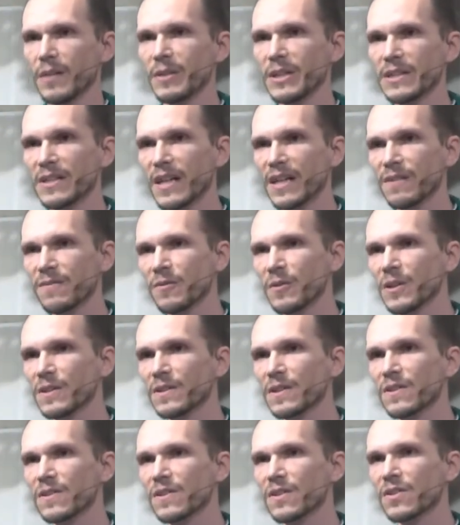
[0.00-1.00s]
I mean, take for
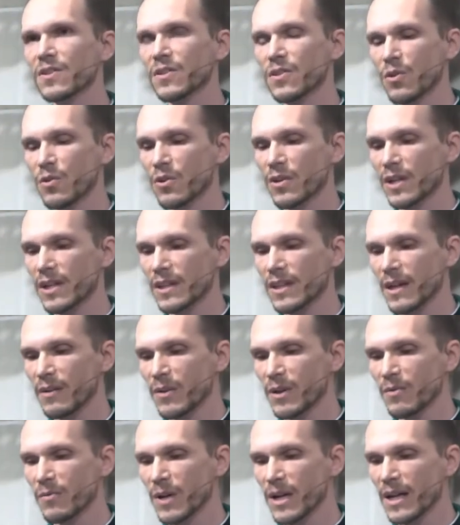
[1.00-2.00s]
instance the story
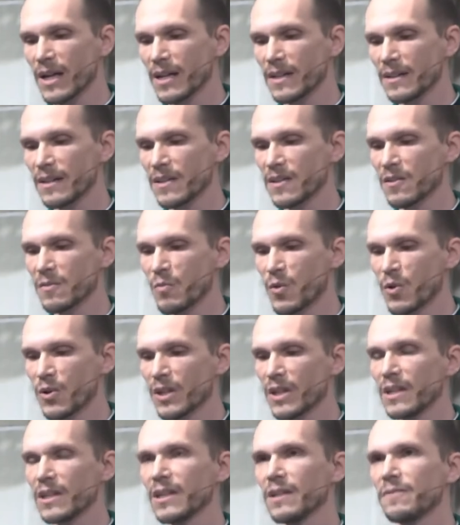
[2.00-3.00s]
that we read this
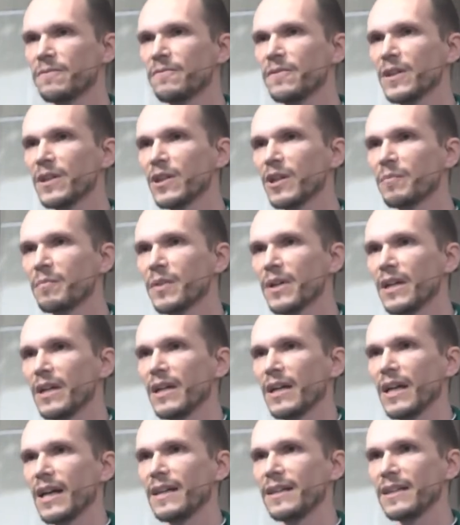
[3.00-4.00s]
morning of Philip
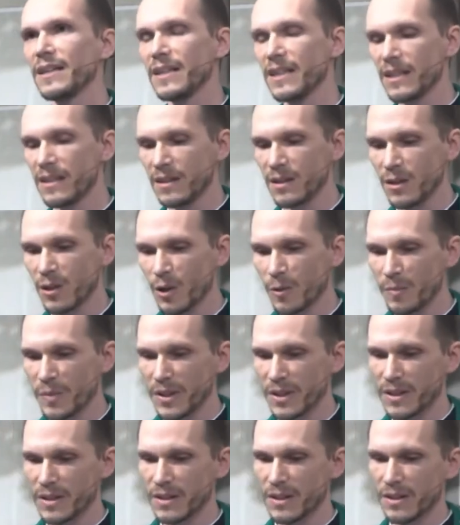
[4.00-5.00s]
and the
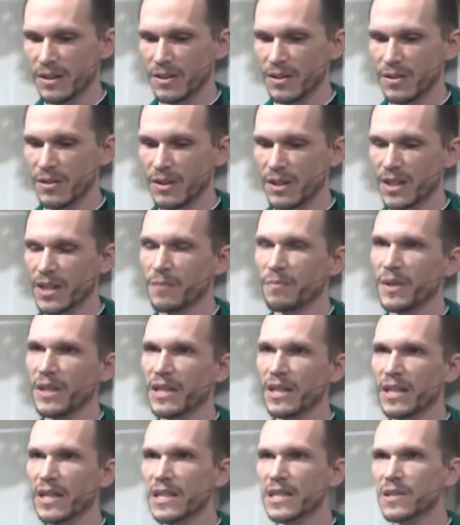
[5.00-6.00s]
Ethiopian eunuch. It
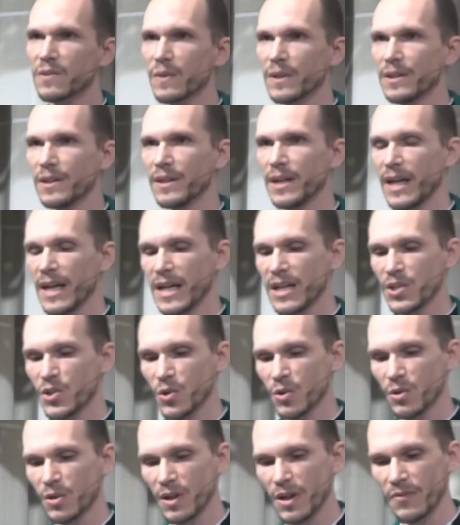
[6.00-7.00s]
begins with an
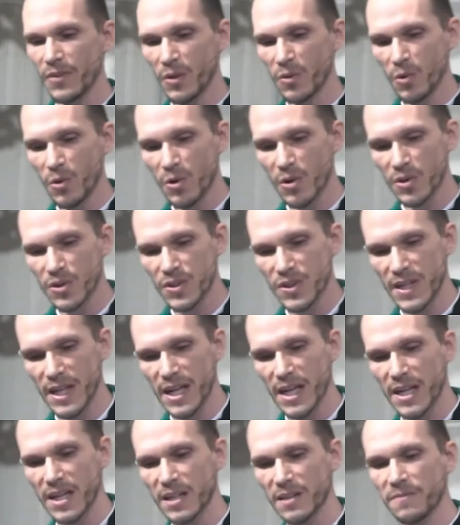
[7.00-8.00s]
angel of the Lord
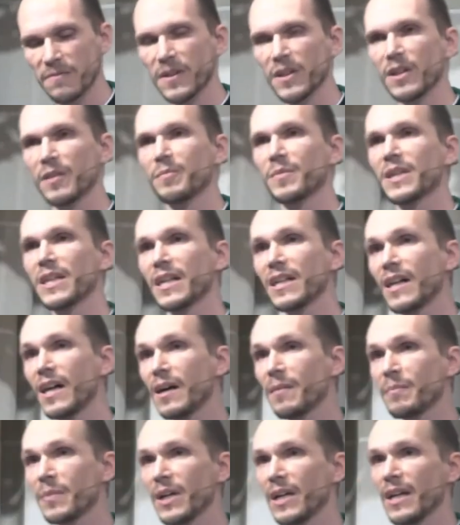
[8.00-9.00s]
saying to Philip, Get
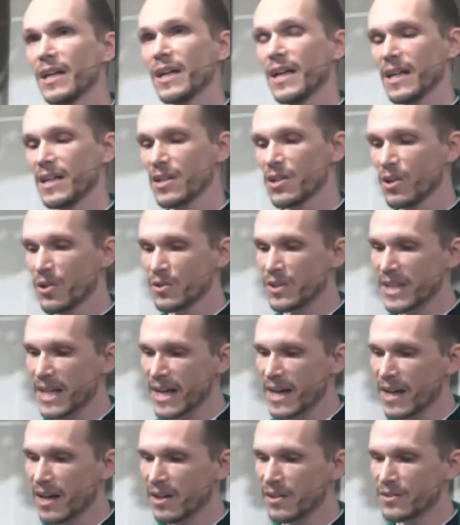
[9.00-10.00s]
up and go
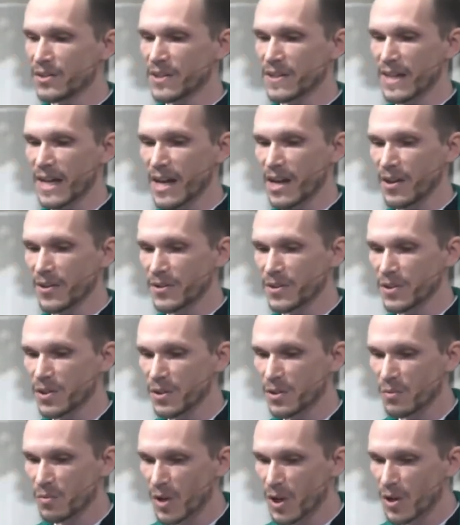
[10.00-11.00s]
down south
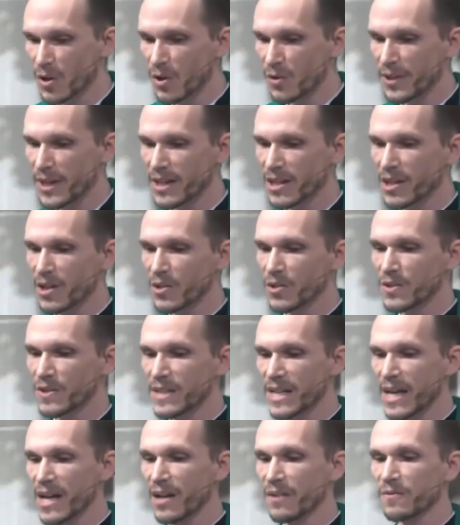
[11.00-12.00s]
to the road that goes
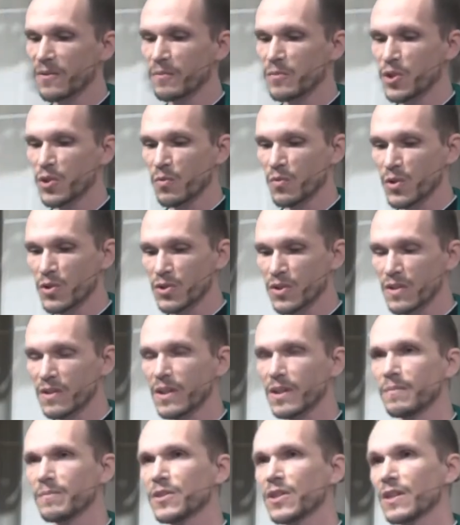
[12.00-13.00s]
down from
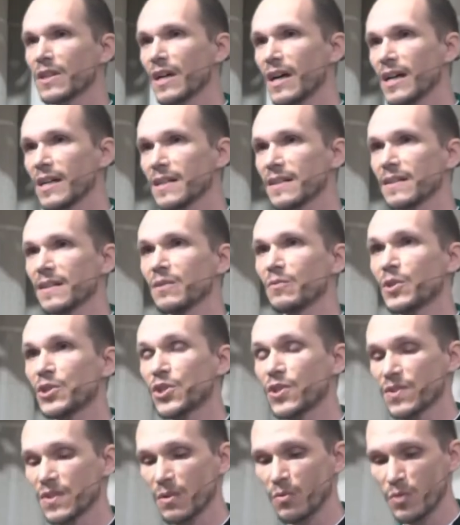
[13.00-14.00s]
Jerusalem to Gaza,
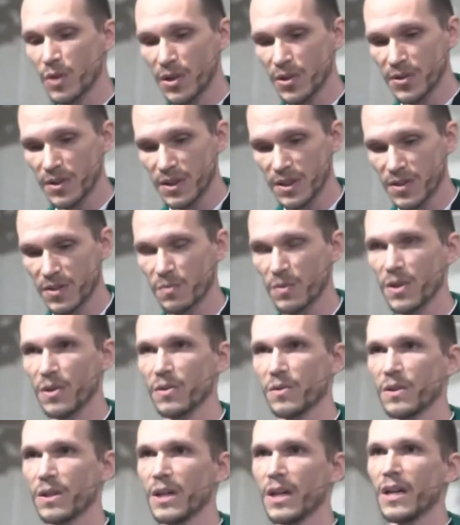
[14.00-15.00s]
which is a wilderness
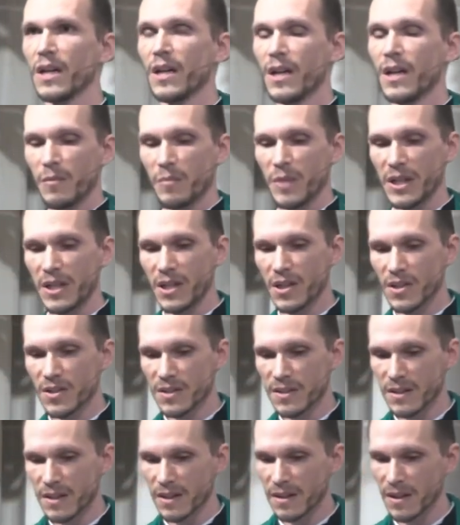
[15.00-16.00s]
road. But
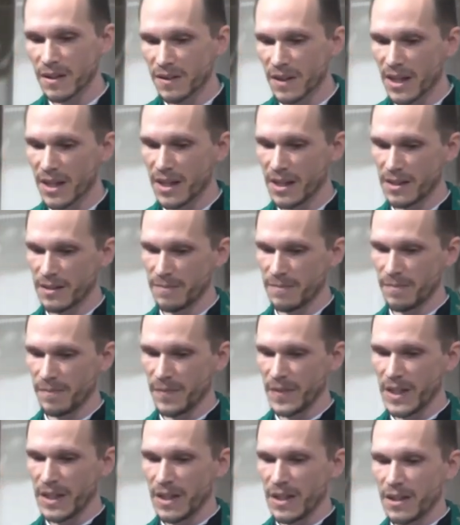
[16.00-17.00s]
here's the thing
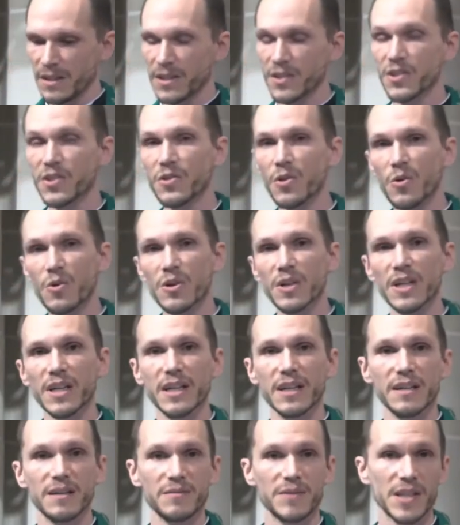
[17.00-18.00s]
the
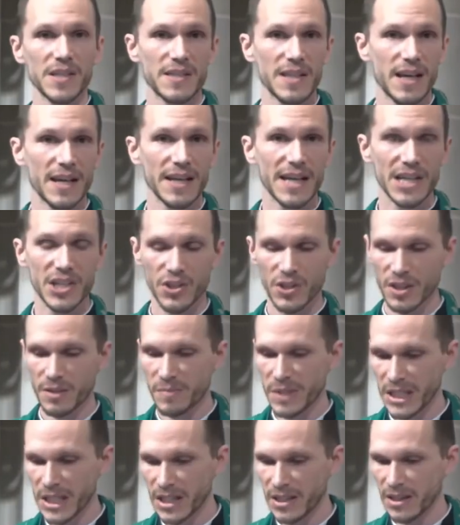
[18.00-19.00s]
story does not actually
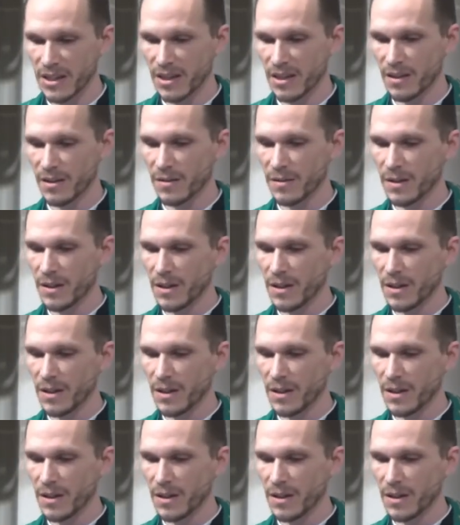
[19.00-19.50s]
begin there.